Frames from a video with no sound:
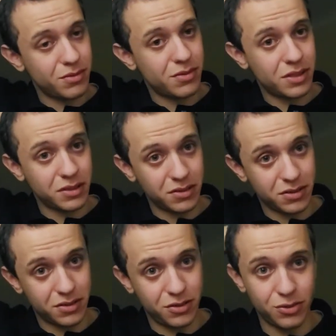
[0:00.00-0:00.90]
think
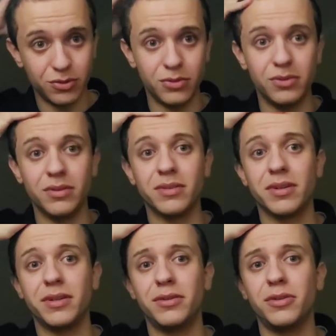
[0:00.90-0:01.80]
to,
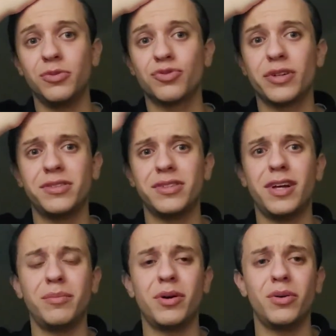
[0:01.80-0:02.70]
I don't know, try to
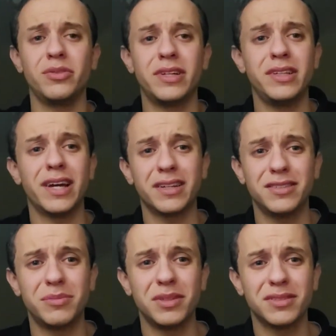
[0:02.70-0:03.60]
uphold any
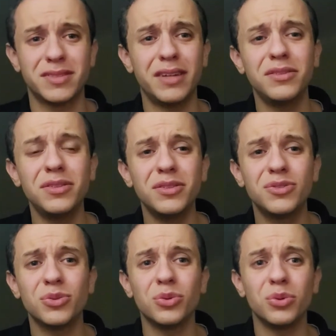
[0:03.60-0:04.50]
academic
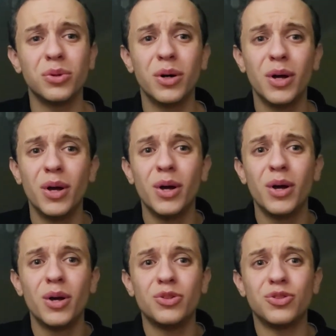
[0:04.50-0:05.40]
standards or
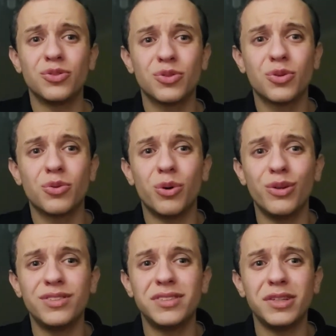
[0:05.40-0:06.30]
just
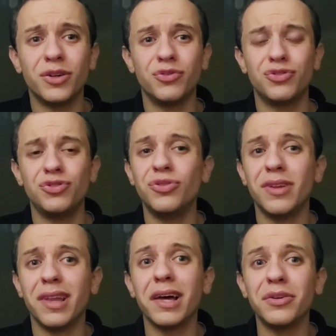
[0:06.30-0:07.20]
quality of student
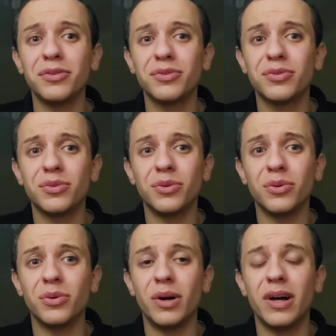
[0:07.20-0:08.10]
life
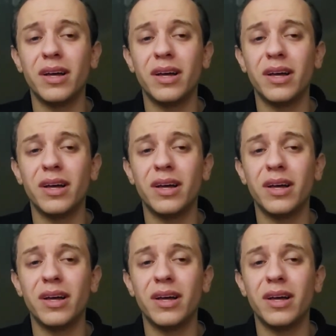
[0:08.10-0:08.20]
or